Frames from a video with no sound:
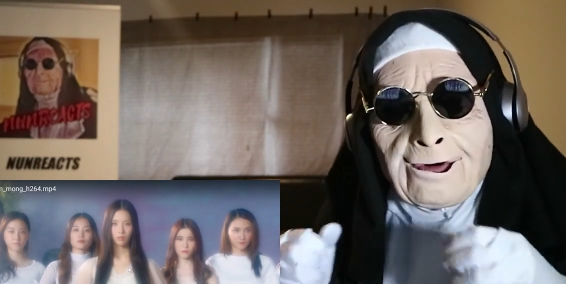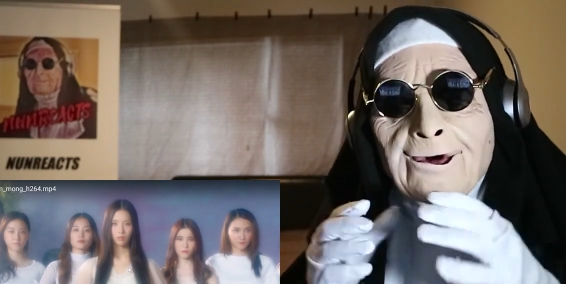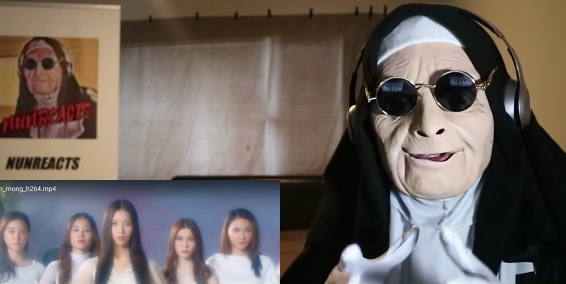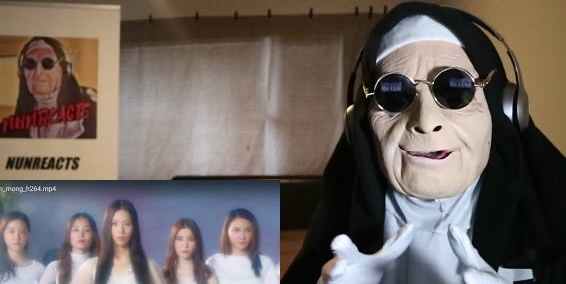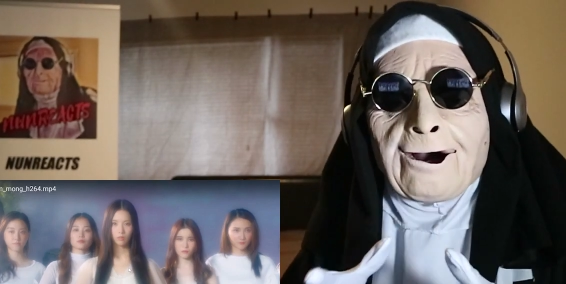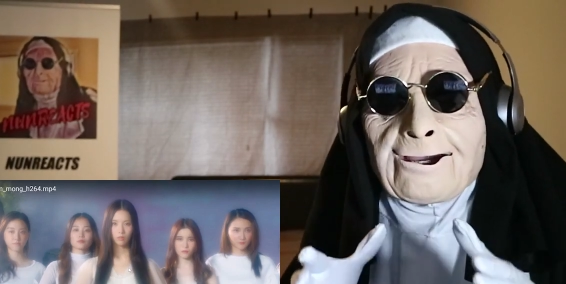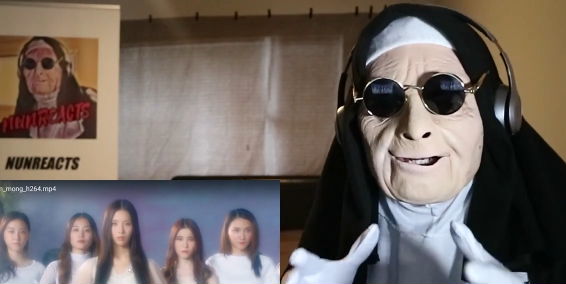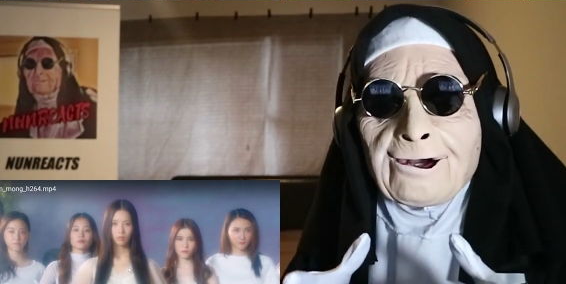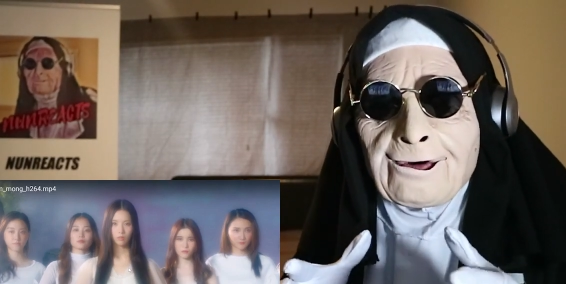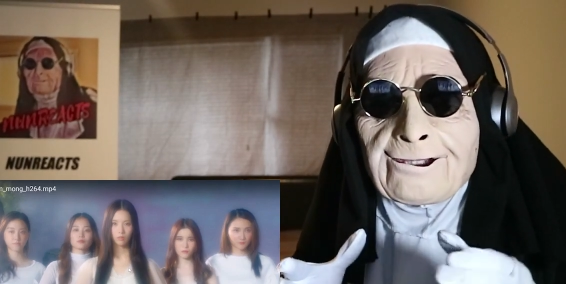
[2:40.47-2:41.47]
Speaker 1: also
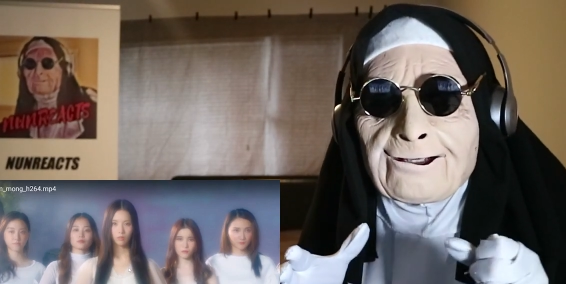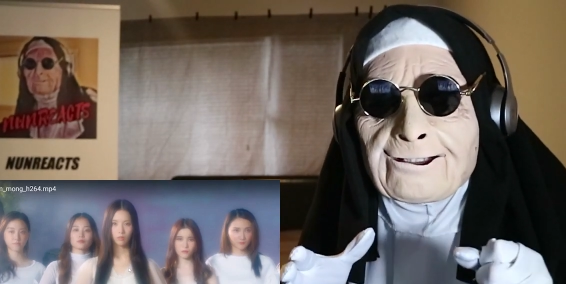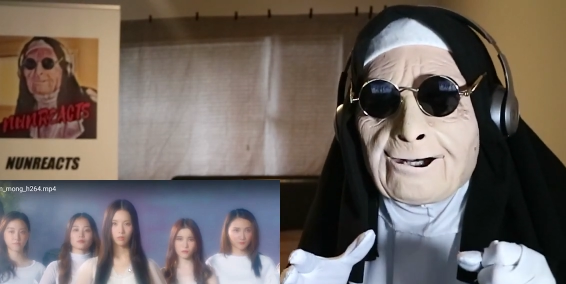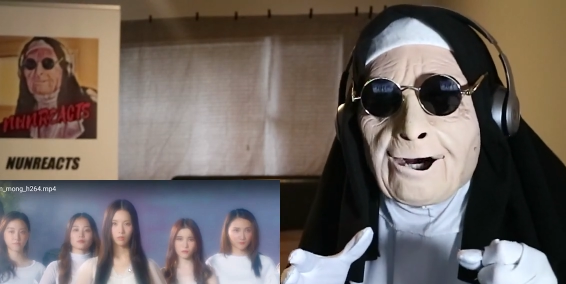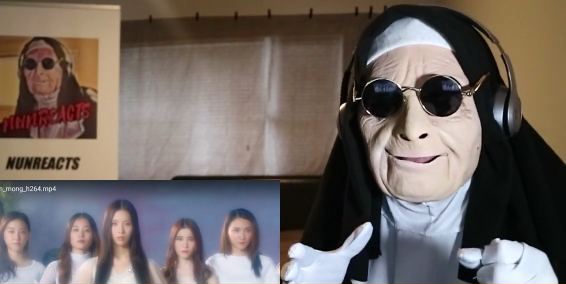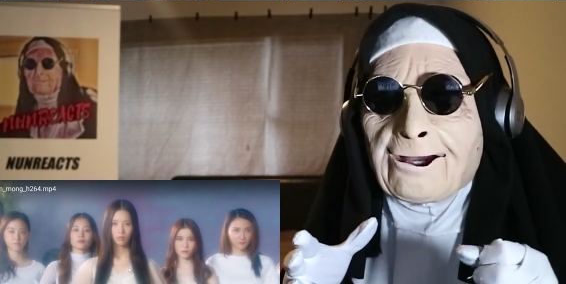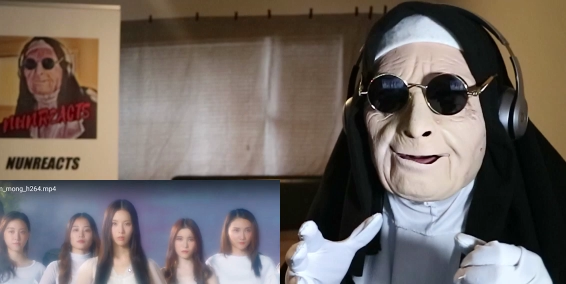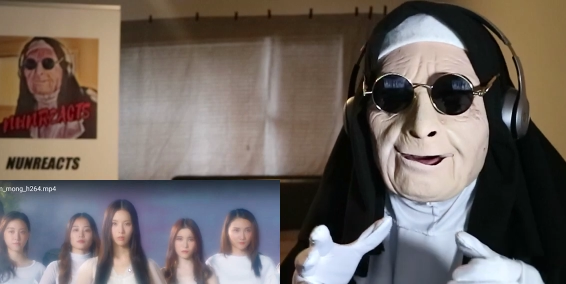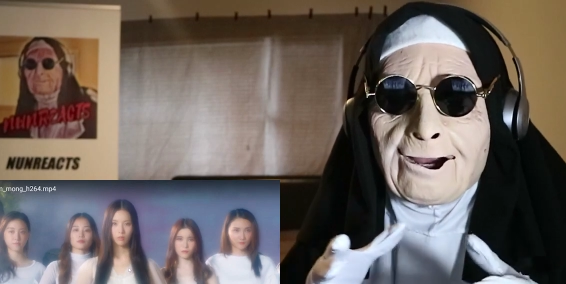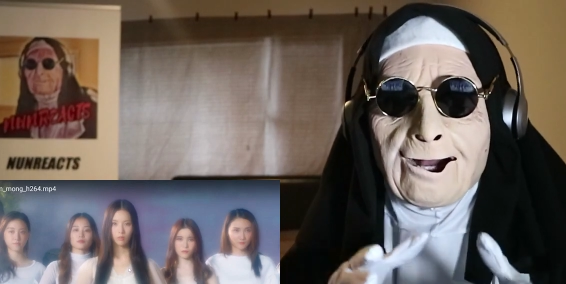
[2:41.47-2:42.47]
I noticed um,
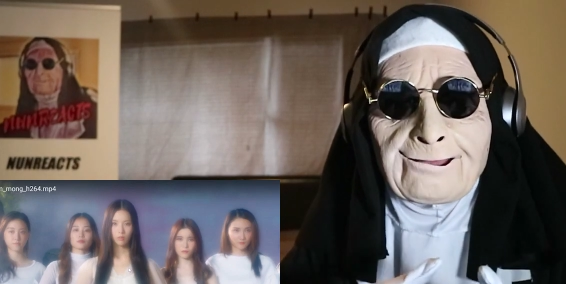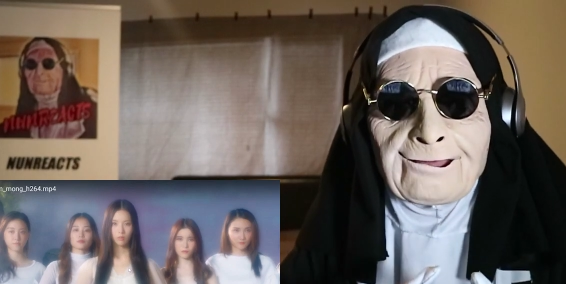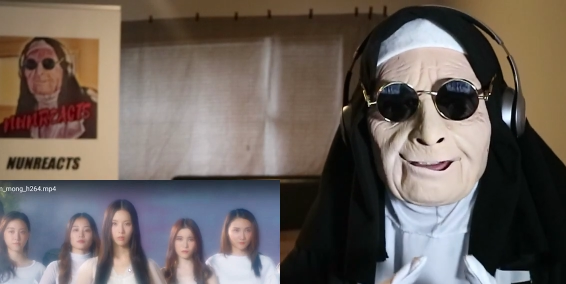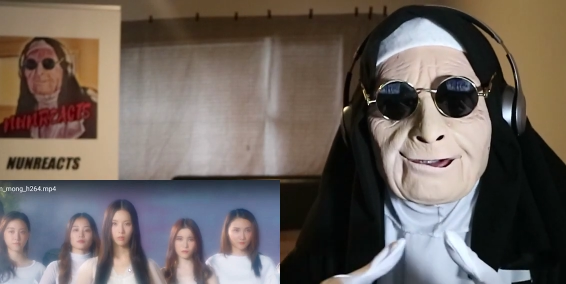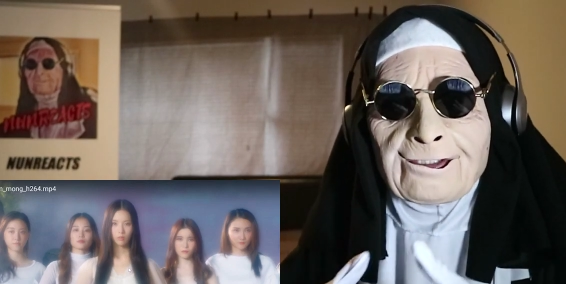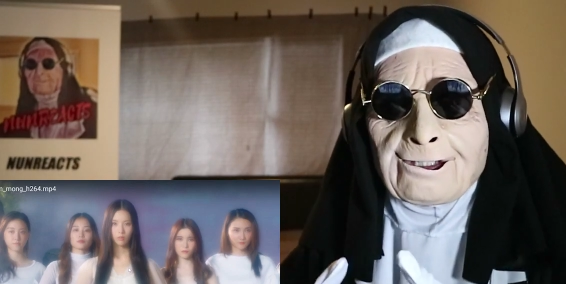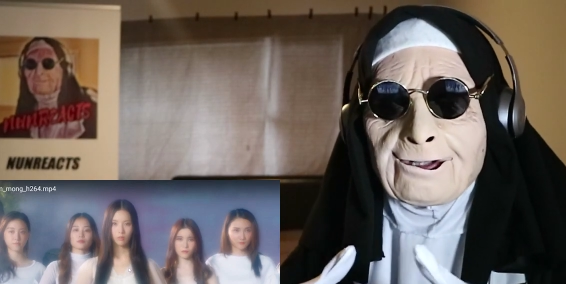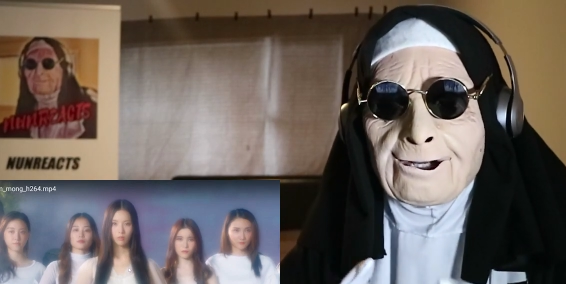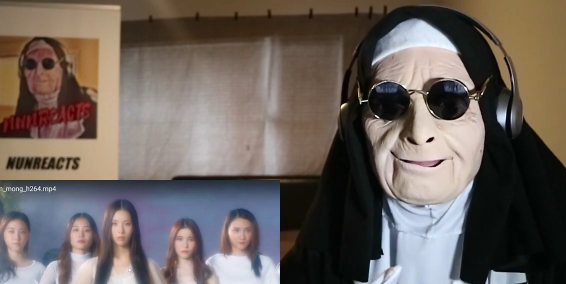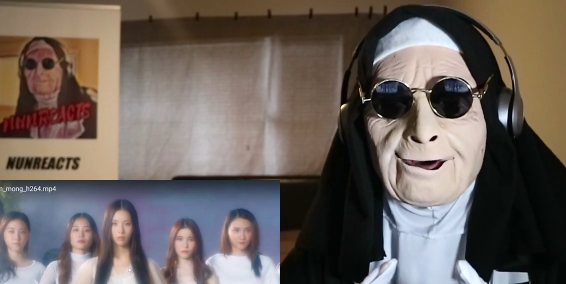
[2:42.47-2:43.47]
that her album touches a
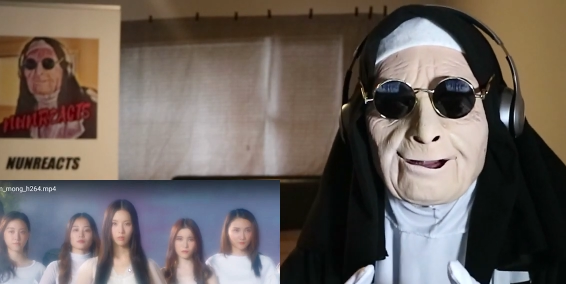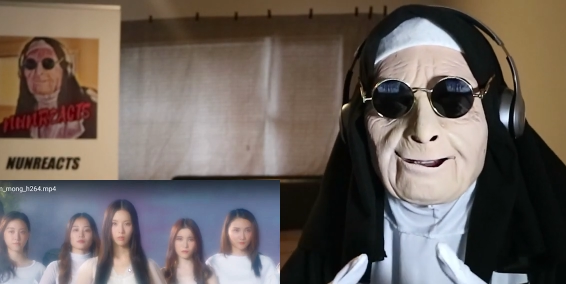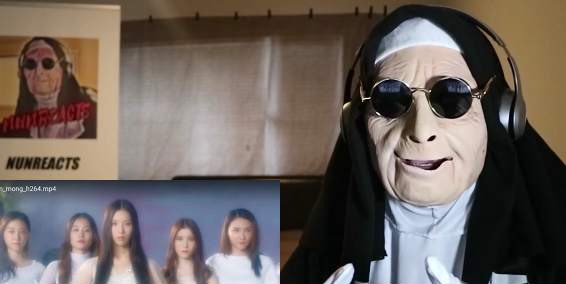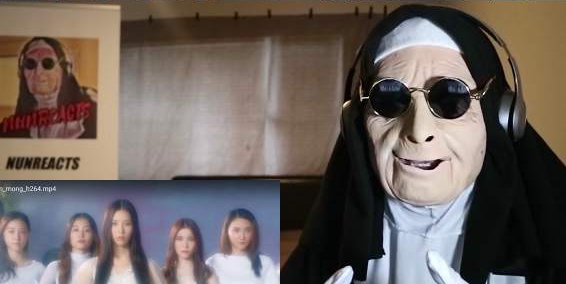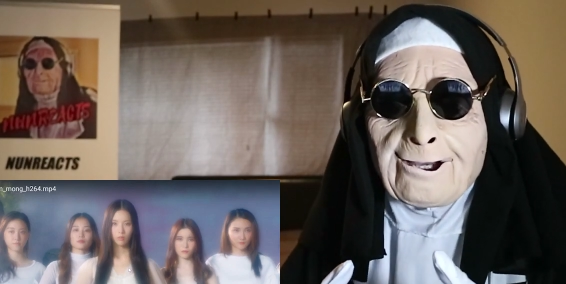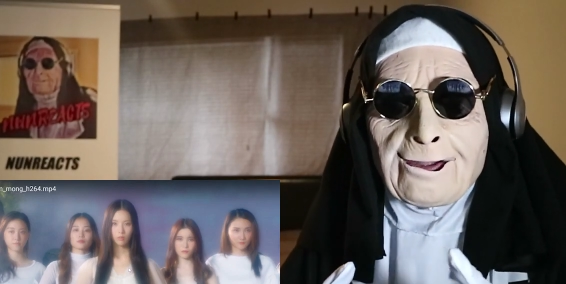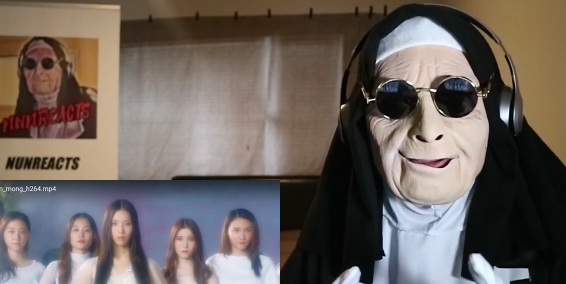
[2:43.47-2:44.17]
lot upon like,